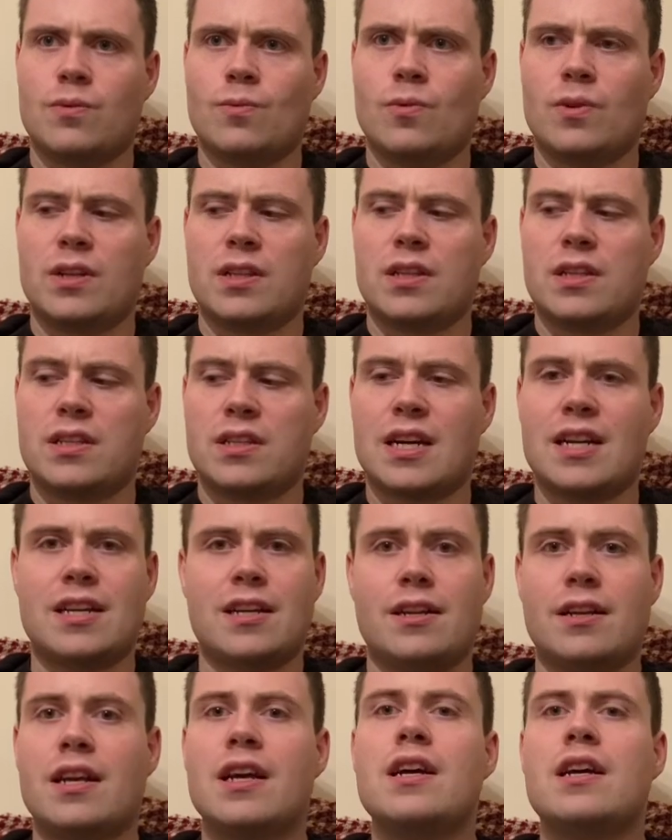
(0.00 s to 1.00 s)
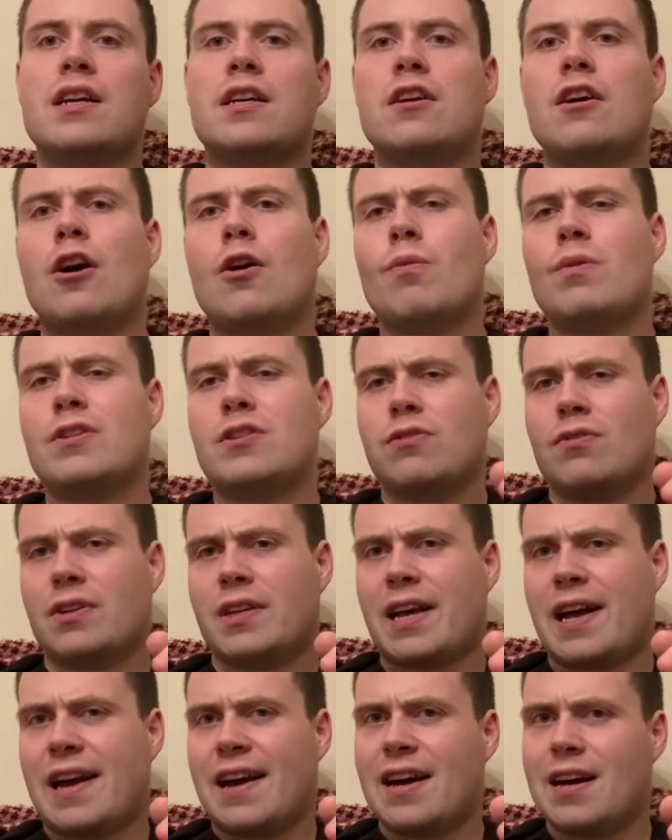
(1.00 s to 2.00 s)
one of these. And he always
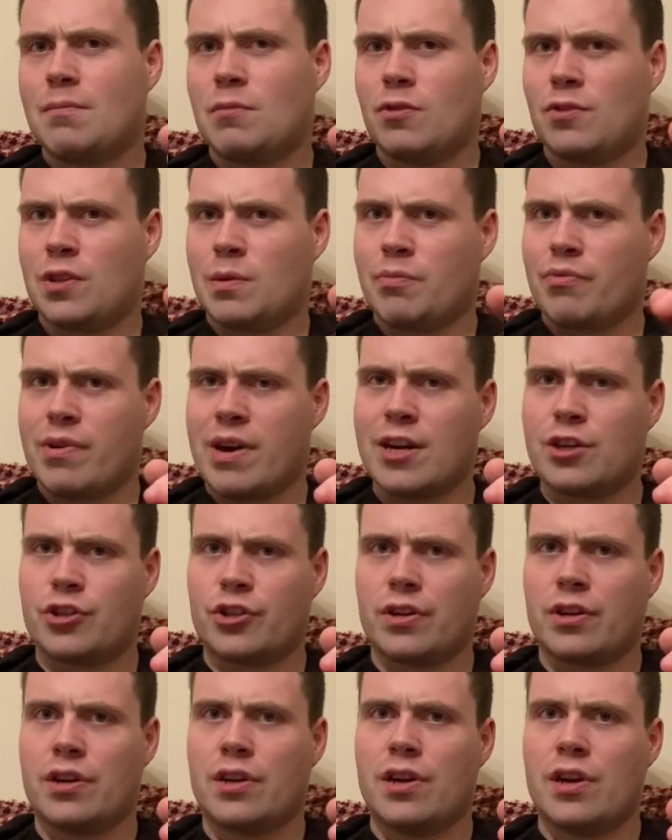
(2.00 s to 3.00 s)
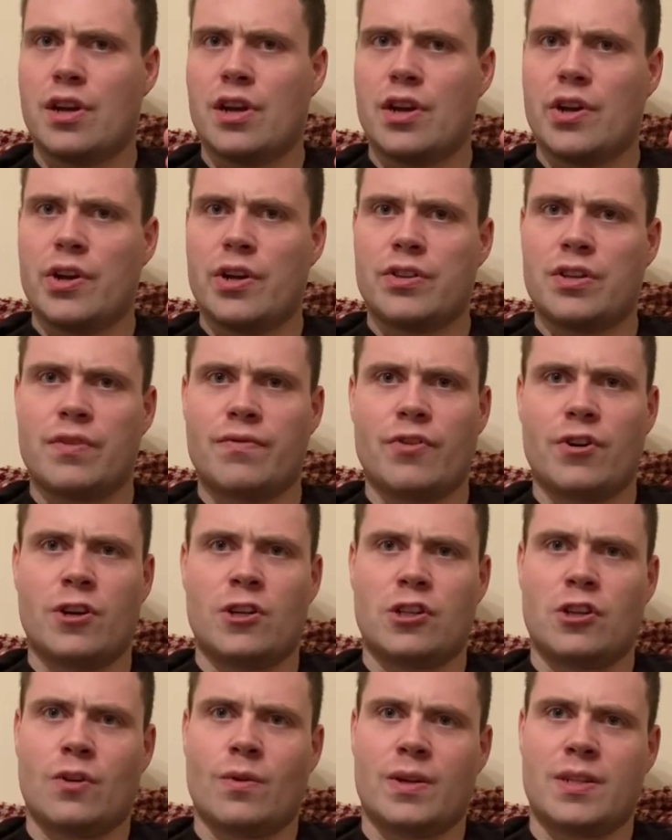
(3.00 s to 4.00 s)
looked calm under pressure, did
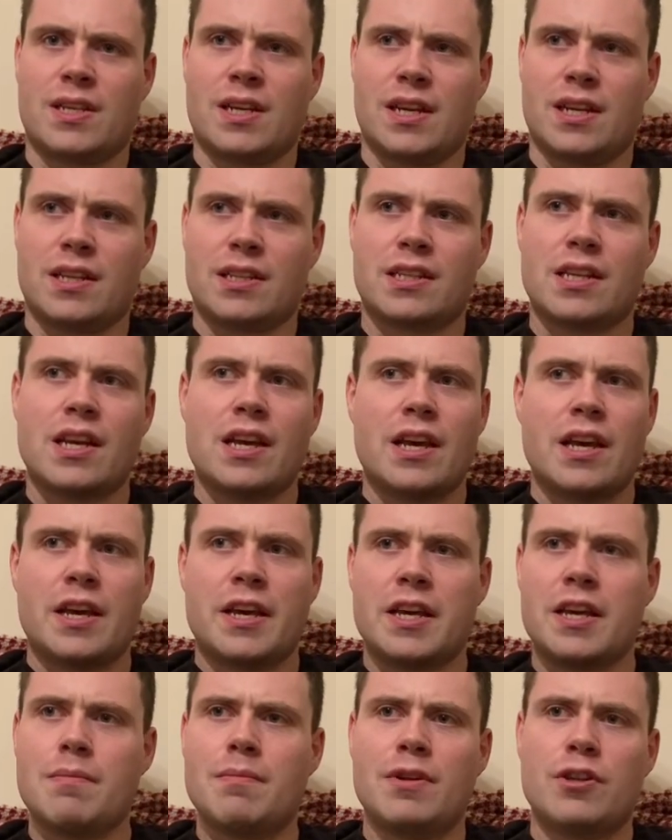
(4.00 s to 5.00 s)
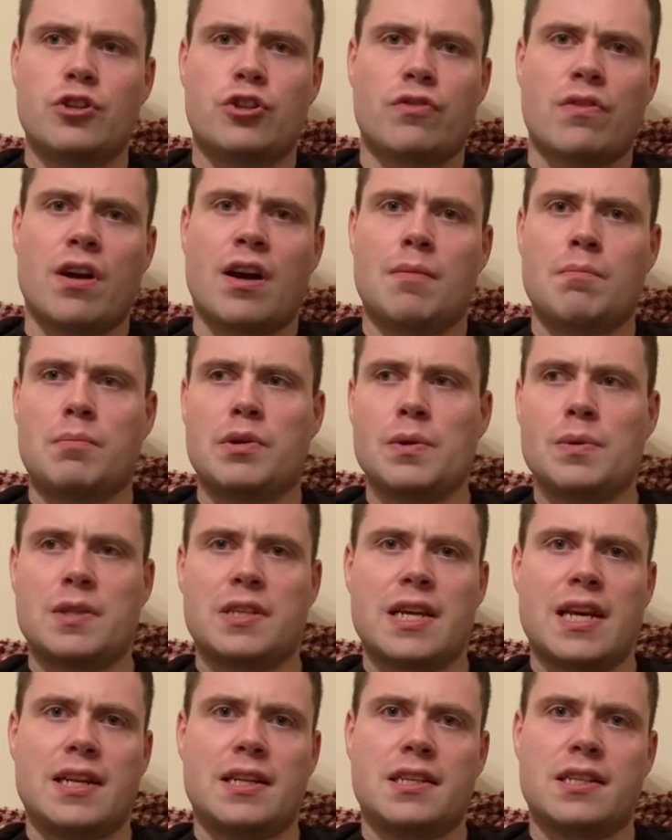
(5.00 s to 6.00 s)
Vergil Ortiz. Him and Jerome Boots
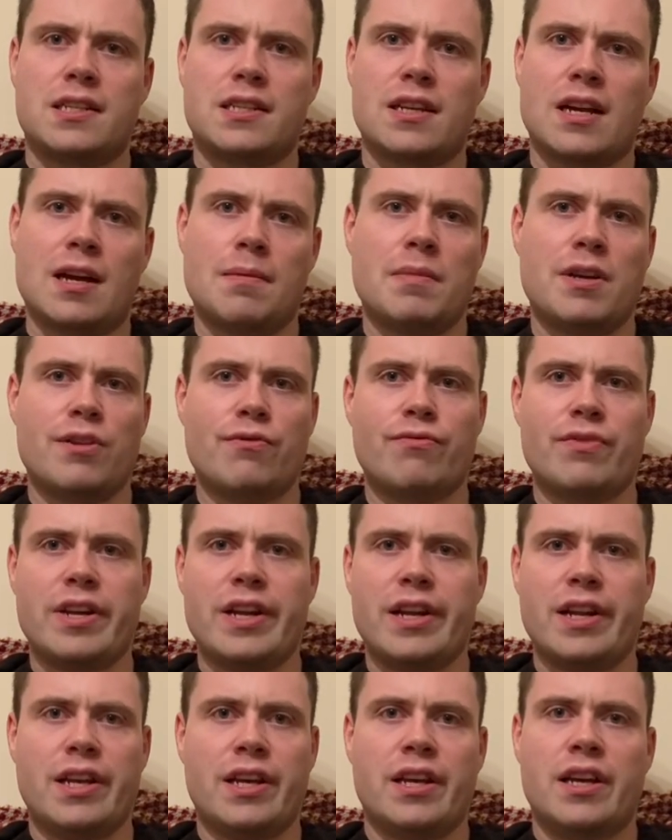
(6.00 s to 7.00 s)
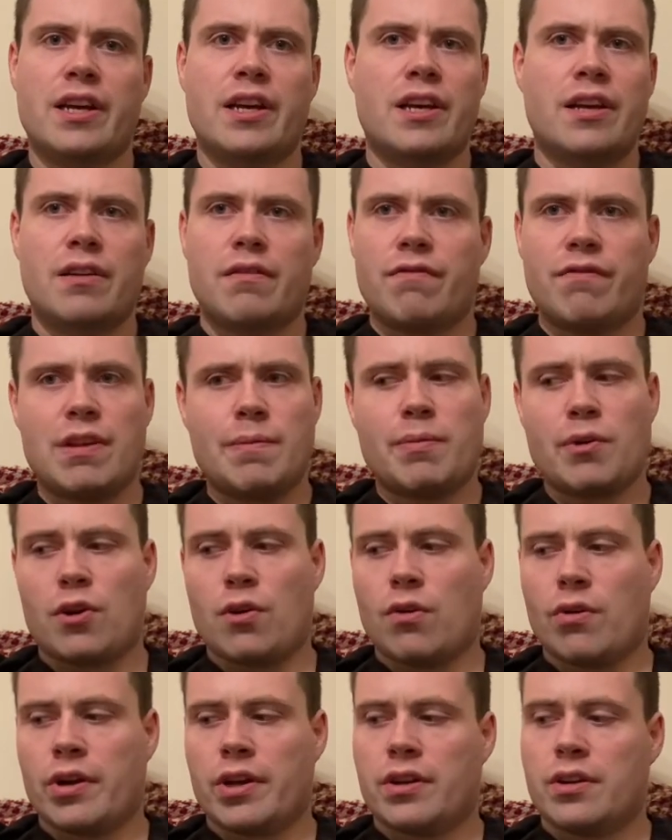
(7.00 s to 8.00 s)
Ennis. I mean, really, flip a
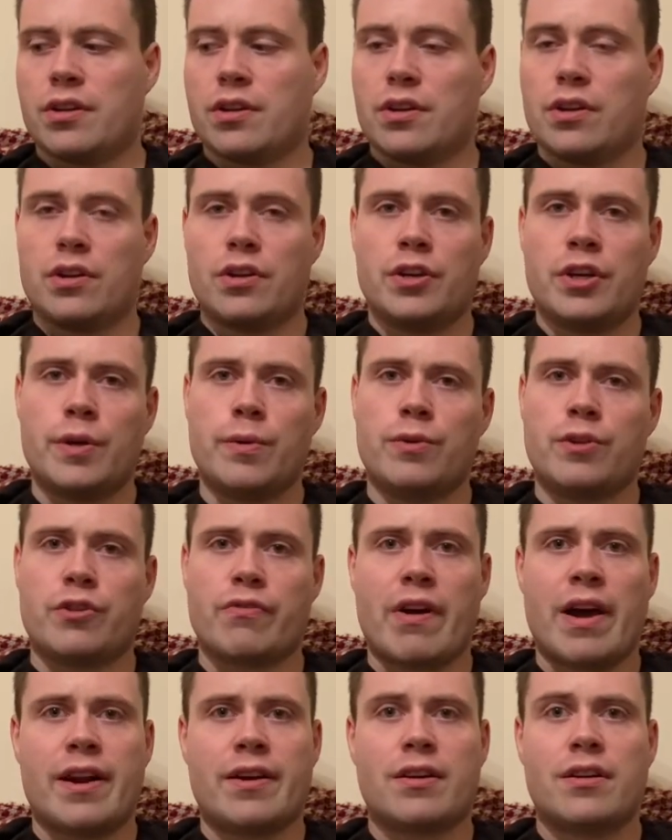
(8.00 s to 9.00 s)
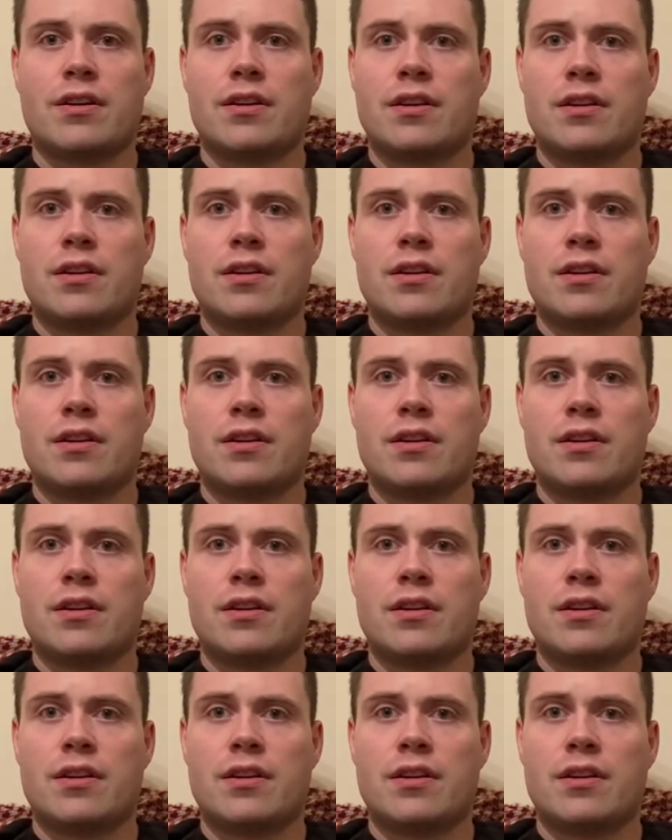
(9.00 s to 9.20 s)
coin. Who would you rather?